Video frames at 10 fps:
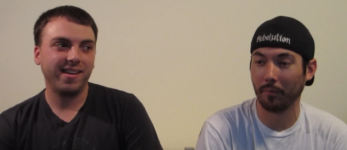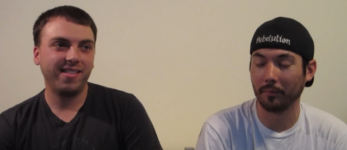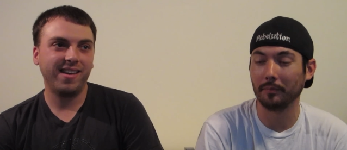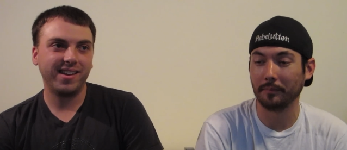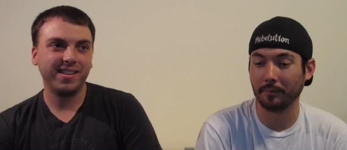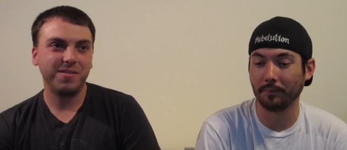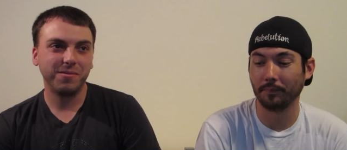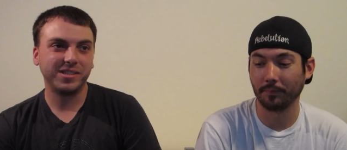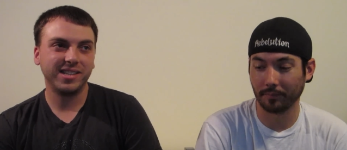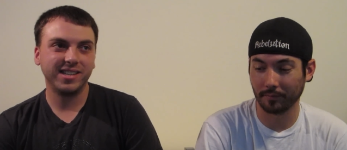Speaker 1: and then
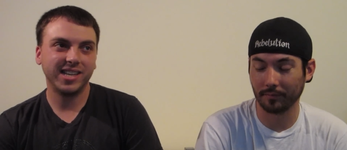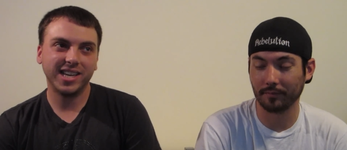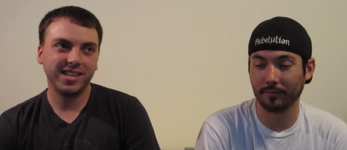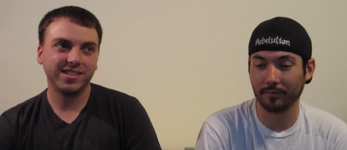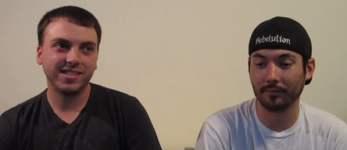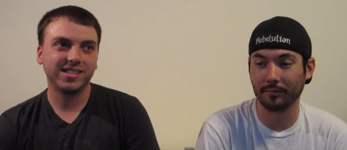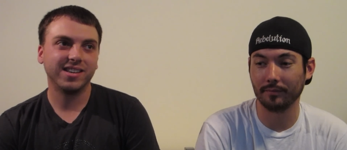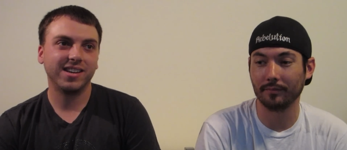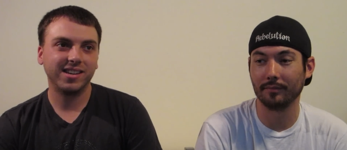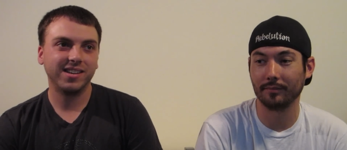you see it again, you're just
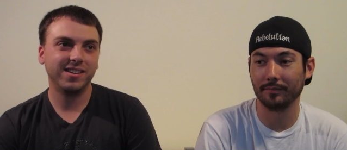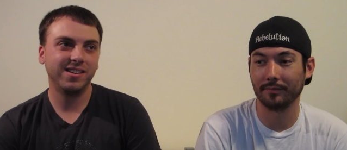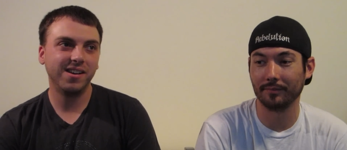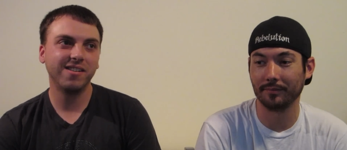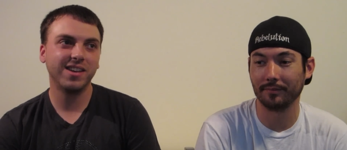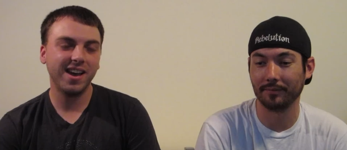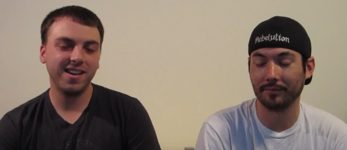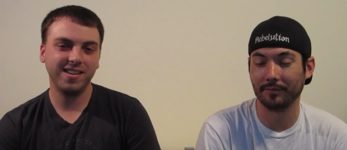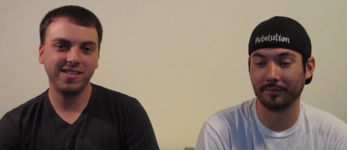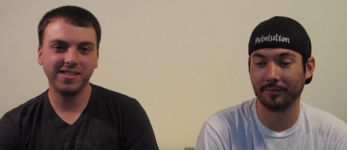like,
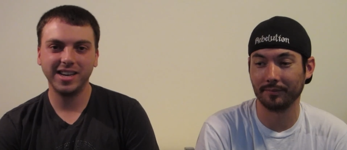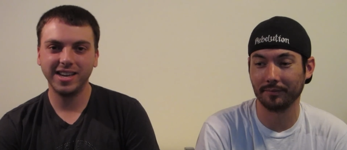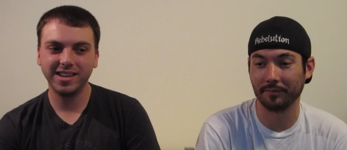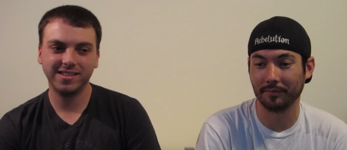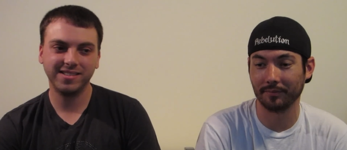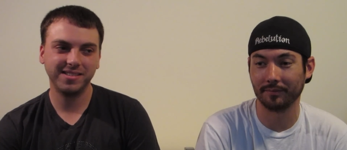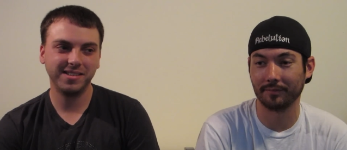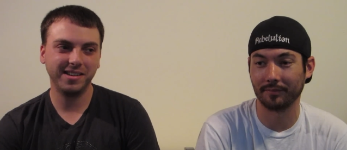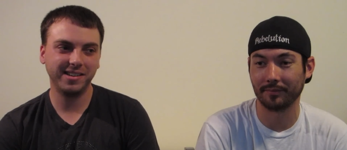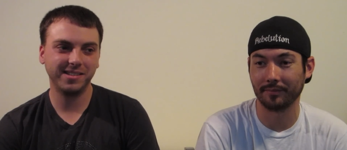okay, okay.
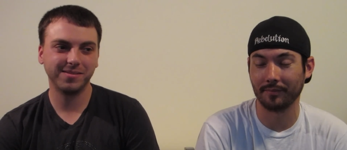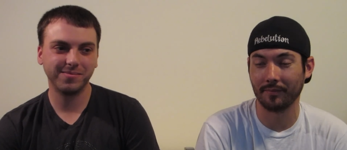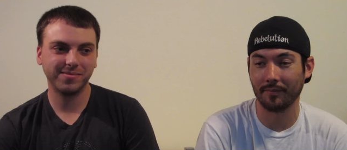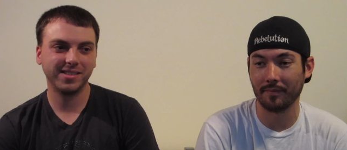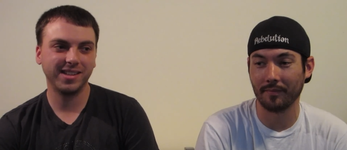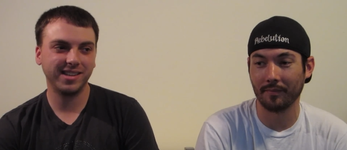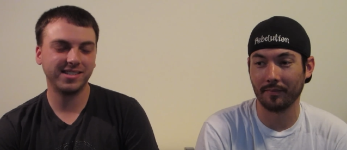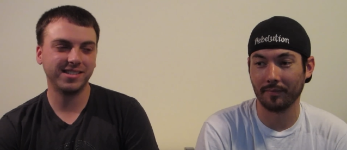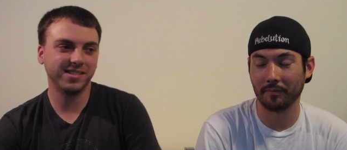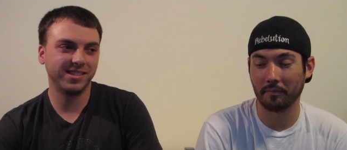Um, I
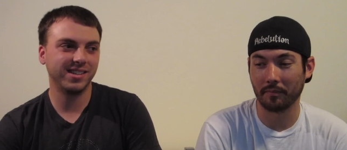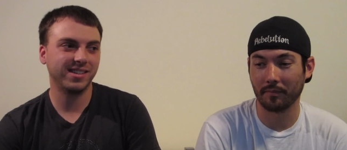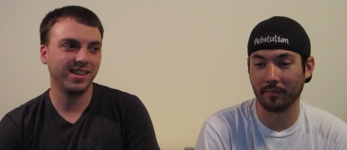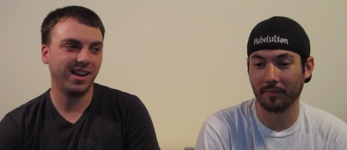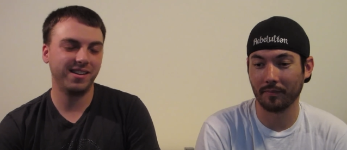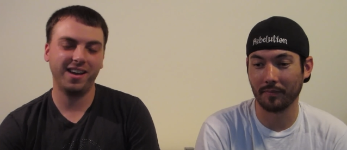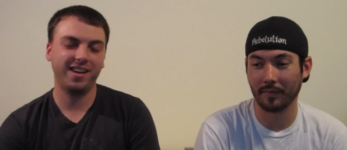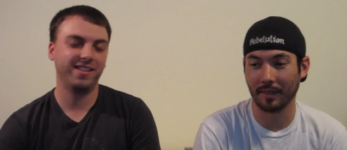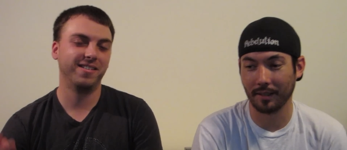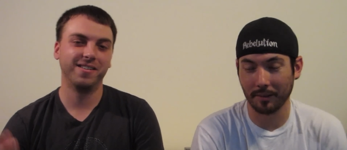still think I don't
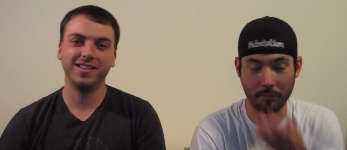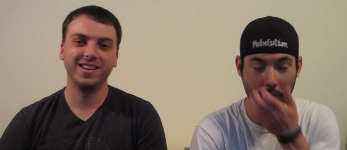I don't know.